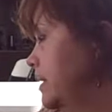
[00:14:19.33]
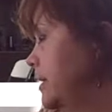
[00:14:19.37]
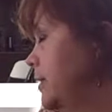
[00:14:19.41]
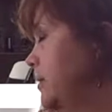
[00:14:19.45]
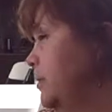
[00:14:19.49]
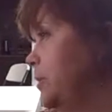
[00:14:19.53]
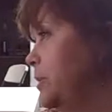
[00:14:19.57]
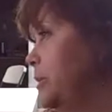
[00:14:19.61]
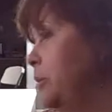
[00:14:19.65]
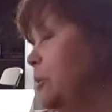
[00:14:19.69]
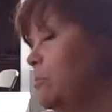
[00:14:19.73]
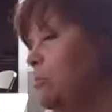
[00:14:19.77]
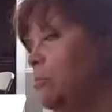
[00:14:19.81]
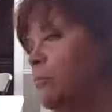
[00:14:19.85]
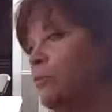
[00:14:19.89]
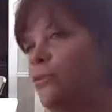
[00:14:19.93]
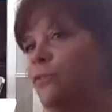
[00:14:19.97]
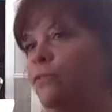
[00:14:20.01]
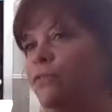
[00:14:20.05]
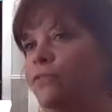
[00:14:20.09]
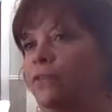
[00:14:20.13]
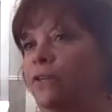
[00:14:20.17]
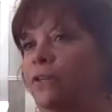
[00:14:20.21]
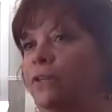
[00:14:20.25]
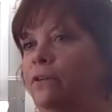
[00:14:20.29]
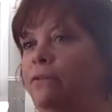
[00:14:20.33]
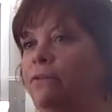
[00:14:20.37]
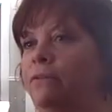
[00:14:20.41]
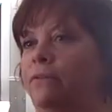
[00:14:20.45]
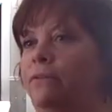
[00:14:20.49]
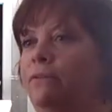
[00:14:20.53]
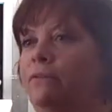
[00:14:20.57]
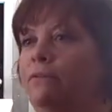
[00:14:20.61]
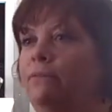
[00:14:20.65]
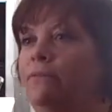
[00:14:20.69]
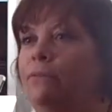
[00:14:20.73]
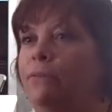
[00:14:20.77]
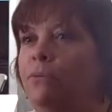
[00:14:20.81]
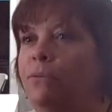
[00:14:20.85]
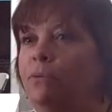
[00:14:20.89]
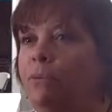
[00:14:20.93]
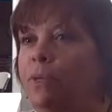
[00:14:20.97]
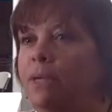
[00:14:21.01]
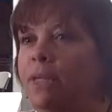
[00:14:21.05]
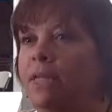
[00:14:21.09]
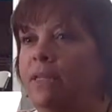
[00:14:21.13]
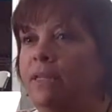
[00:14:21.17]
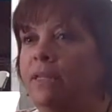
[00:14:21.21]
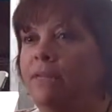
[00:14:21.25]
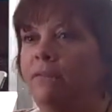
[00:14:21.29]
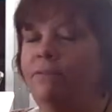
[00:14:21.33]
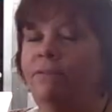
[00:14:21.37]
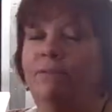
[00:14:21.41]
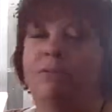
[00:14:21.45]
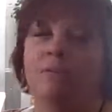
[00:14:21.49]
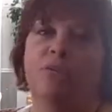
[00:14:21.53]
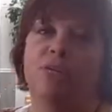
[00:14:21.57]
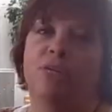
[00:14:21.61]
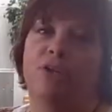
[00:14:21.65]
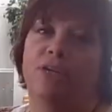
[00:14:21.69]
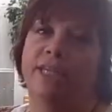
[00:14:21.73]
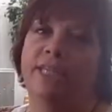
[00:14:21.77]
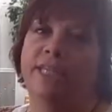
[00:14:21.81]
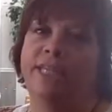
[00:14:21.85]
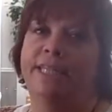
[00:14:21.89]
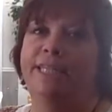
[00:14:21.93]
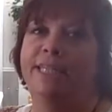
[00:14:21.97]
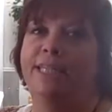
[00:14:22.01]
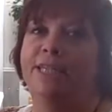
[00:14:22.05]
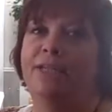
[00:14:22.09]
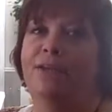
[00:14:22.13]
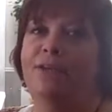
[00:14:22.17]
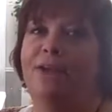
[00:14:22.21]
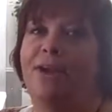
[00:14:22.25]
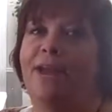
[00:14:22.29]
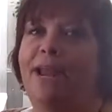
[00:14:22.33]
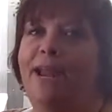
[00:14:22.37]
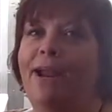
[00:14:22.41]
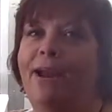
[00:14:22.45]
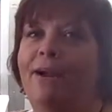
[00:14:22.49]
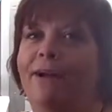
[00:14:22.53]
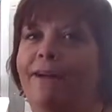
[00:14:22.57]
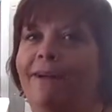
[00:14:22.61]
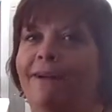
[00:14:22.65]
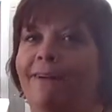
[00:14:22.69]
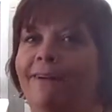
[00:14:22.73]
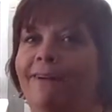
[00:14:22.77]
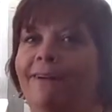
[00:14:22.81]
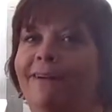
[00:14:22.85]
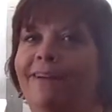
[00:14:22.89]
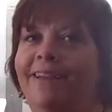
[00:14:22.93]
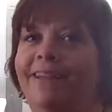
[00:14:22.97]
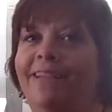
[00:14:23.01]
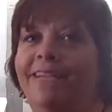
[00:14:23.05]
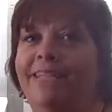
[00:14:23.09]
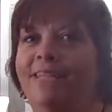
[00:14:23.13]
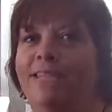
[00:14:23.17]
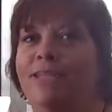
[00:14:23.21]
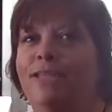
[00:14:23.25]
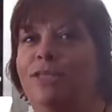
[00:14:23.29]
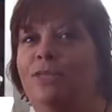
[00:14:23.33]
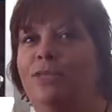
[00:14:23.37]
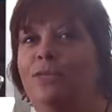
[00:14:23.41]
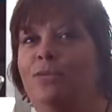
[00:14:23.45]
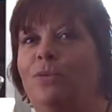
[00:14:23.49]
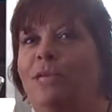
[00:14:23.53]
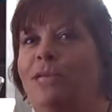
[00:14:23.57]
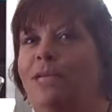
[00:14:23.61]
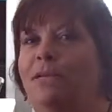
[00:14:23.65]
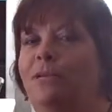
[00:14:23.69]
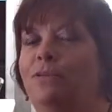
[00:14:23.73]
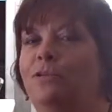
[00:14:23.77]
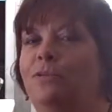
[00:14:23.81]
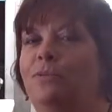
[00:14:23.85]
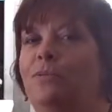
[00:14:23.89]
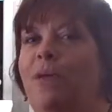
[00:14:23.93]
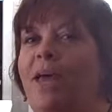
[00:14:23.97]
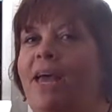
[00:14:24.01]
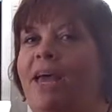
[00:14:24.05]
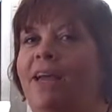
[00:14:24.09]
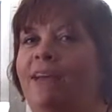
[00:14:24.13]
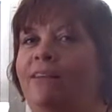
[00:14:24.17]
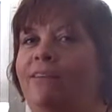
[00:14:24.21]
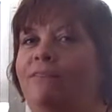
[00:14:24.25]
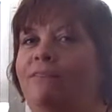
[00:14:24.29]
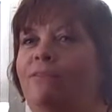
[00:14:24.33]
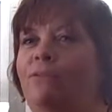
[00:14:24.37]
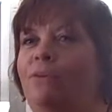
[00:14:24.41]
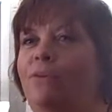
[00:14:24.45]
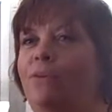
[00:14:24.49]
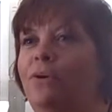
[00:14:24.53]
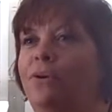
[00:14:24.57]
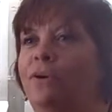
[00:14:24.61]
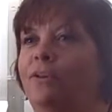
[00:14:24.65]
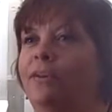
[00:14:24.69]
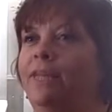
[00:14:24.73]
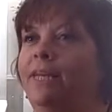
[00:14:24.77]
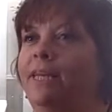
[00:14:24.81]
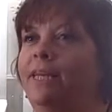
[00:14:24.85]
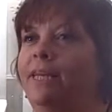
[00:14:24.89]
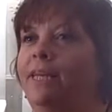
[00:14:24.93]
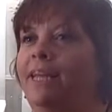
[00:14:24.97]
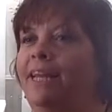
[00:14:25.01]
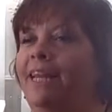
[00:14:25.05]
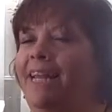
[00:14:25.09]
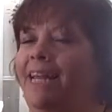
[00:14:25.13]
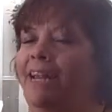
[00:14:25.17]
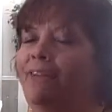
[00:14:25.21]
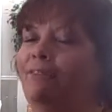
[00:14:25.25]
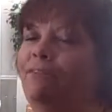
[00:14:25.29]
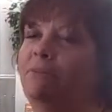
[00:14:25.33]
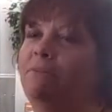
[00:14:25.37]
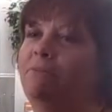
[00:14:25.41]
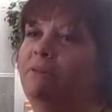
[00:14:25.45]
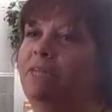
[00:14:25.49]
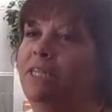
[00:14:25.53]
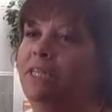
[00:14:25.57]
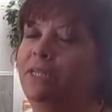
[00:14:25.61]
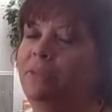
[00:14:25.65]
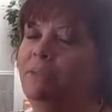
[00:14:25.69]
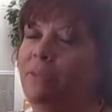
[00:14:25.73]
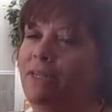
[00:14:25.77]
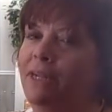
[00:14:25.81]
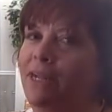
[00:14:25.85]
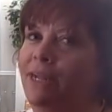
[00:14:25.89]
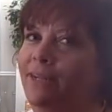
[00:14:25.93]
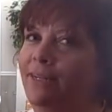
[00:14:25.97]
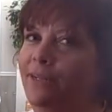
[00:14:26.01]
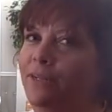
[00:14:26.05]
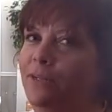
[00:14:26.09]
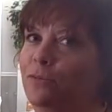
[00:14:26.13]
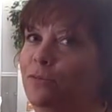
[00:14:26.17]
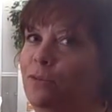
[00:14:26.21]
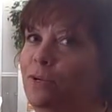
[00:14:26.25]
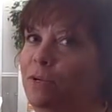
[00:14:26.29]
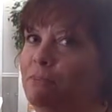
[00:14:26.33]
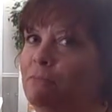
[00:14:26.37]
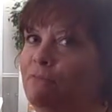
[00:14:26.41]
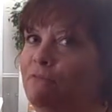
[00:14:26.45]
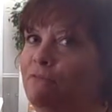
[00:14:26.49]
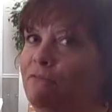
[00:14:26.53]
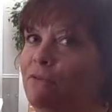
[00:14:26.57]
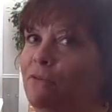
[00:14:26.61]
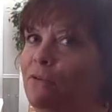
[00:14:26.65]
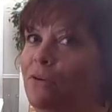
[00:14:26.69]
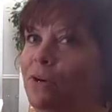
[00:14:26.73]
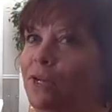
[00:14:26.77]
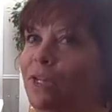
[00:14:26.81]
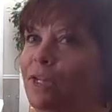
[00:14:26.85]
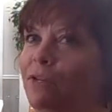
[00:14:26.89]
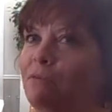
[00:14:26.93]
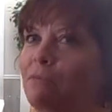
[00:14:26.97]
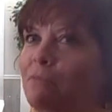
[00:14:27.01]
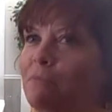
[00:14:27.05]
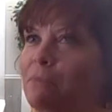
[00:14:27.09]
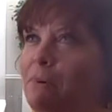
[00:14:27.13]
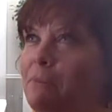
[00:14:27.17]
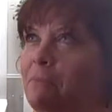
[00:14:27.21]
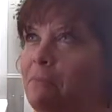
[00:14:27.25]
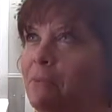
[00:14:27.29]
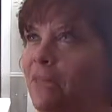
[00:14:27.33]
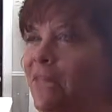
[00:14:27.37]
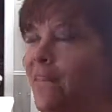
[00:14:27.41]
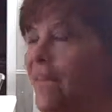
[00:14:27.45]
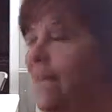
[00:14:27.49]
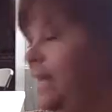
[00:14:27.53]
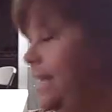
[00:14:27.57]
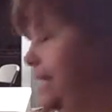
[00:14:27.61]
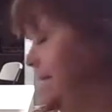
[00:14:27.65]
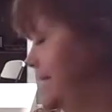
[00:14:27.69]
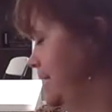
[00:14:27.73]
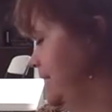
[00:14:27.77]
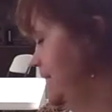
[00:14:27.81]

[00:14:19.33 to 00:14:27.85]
You can almost feel the wind, the breeze in your hair as the swing goes back and forth. And everybody's been on a swing before. You remember that.